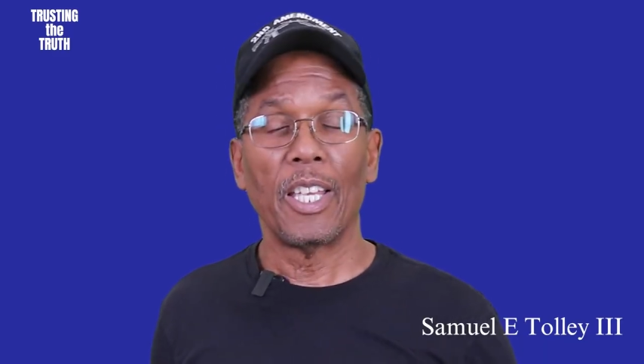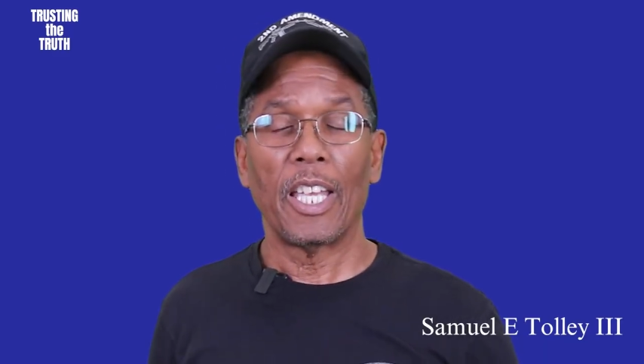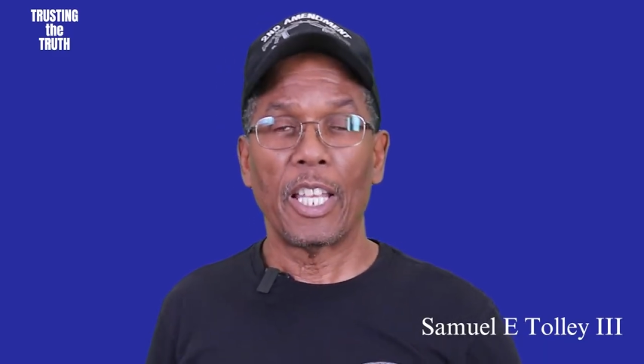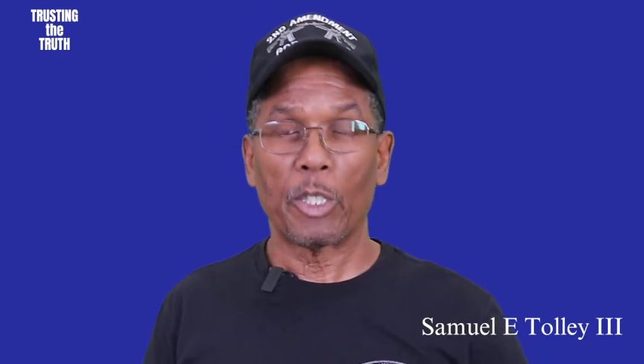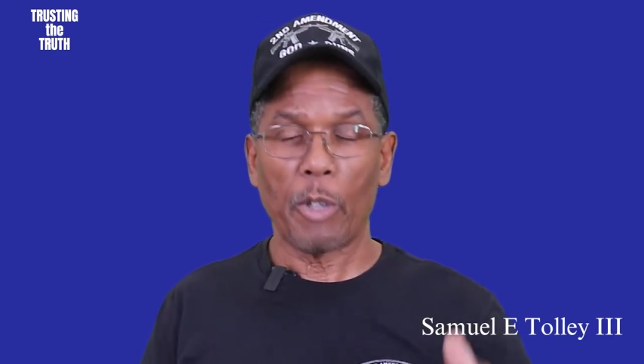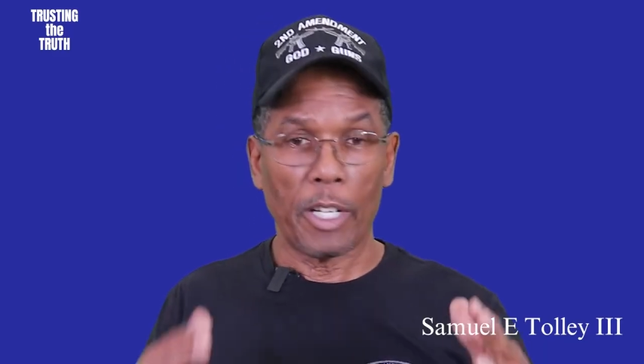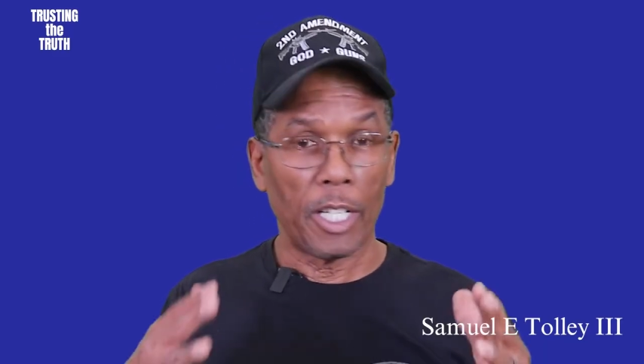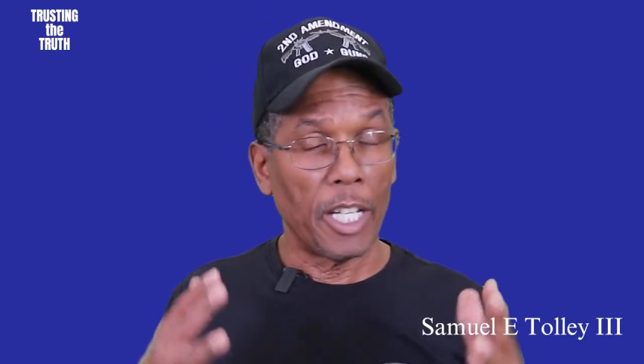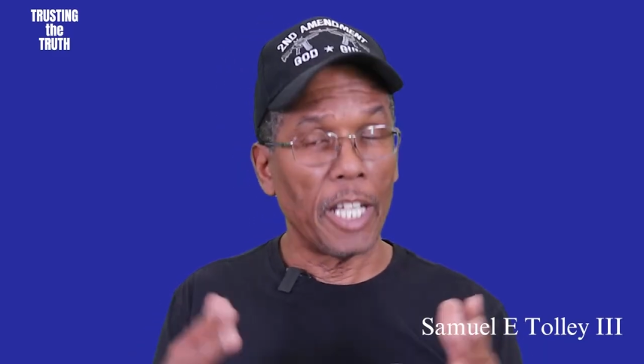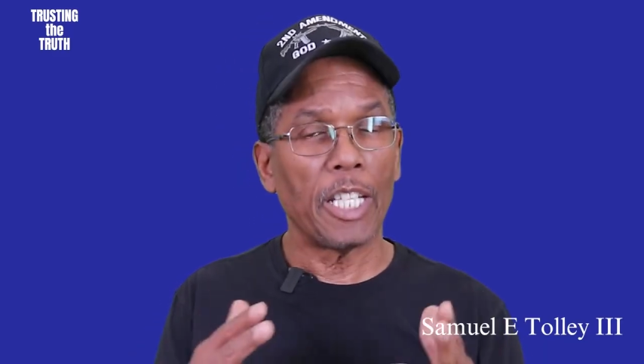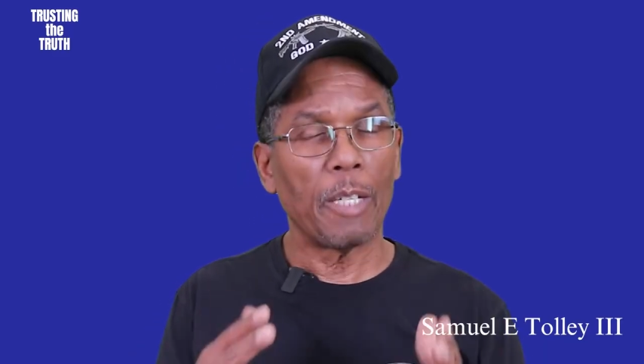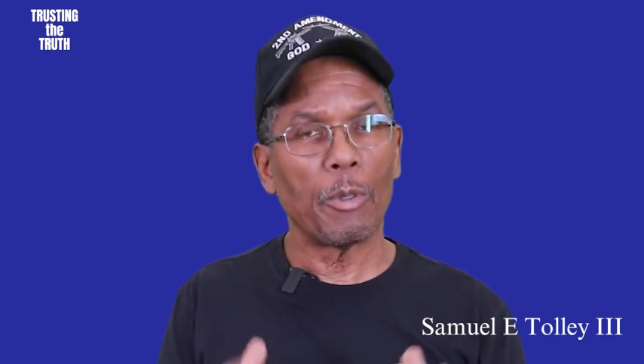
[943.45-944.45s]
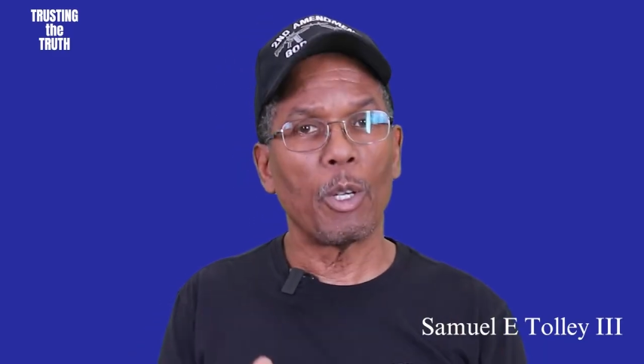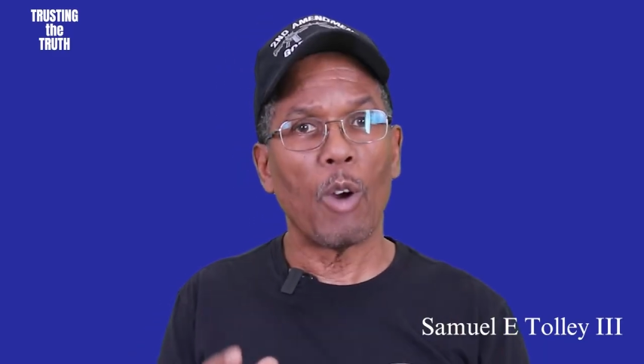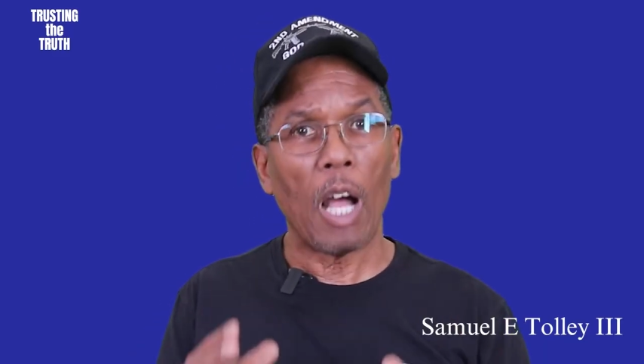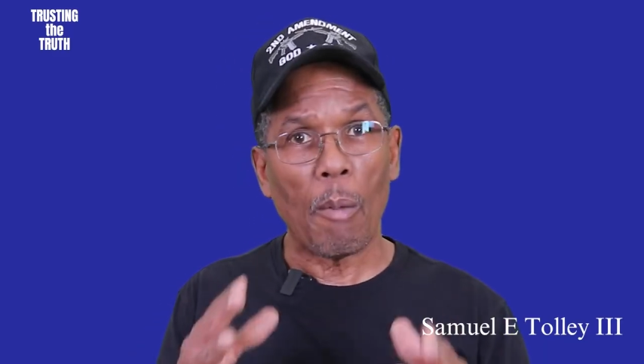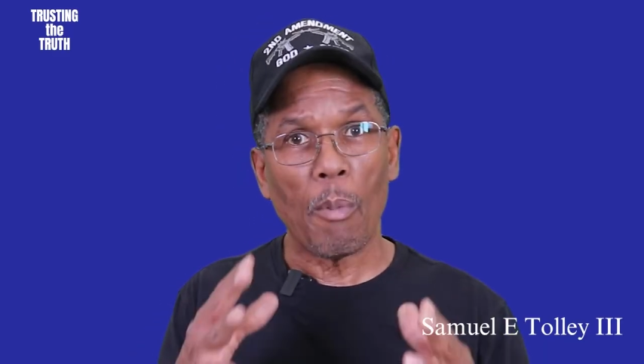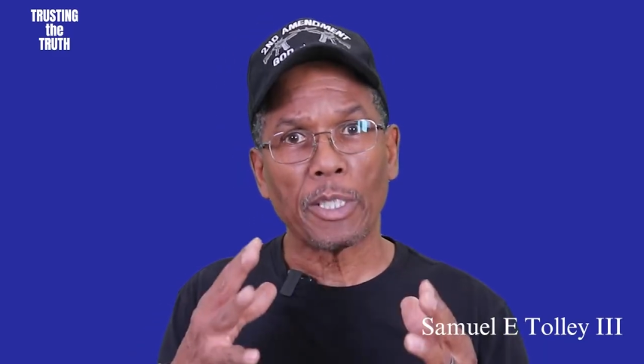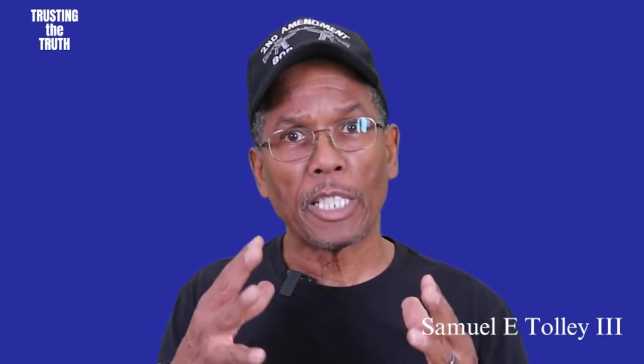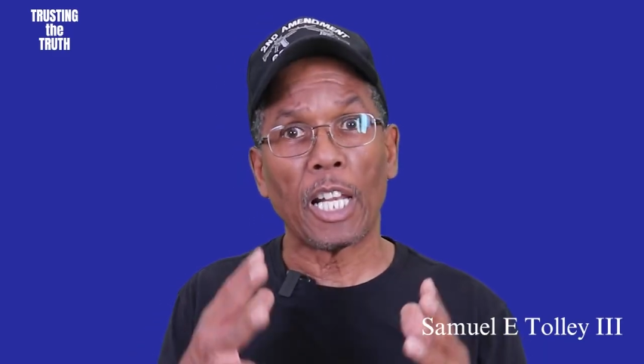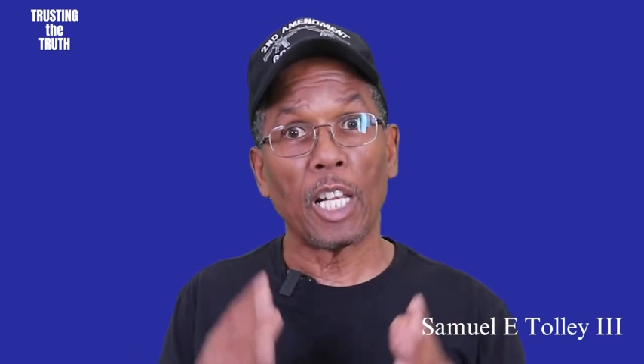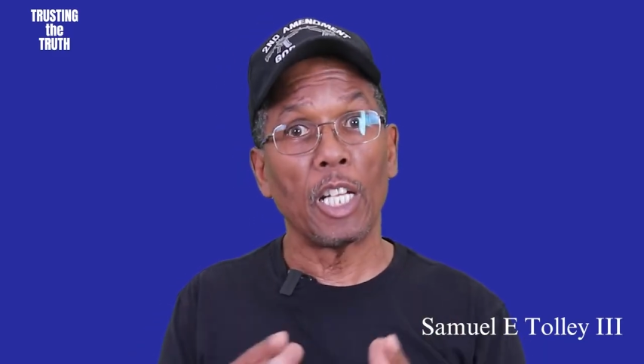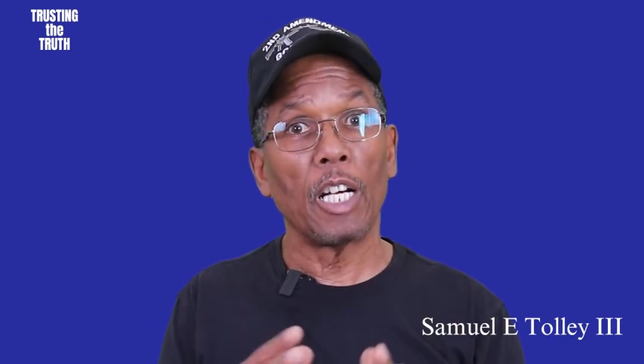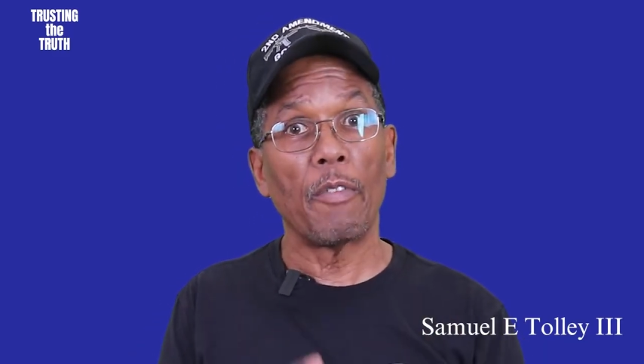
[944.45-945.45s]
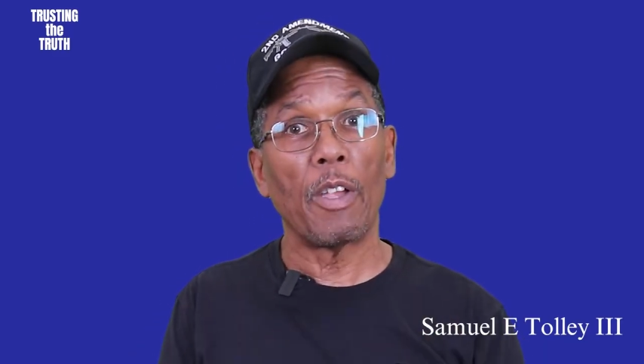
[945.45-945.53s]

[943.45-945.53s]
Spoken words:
and try to let Him know how much I love